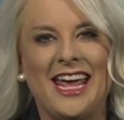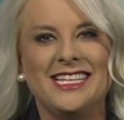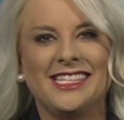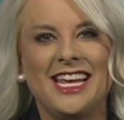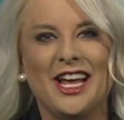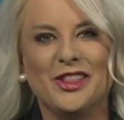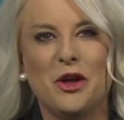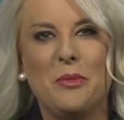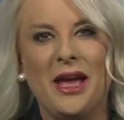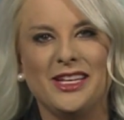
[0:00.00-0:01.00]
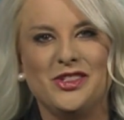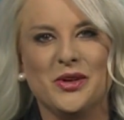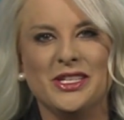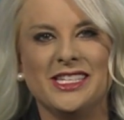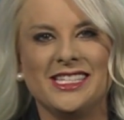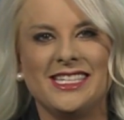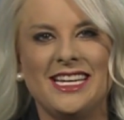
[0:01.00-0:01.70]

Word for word: Hazley Lopez joins us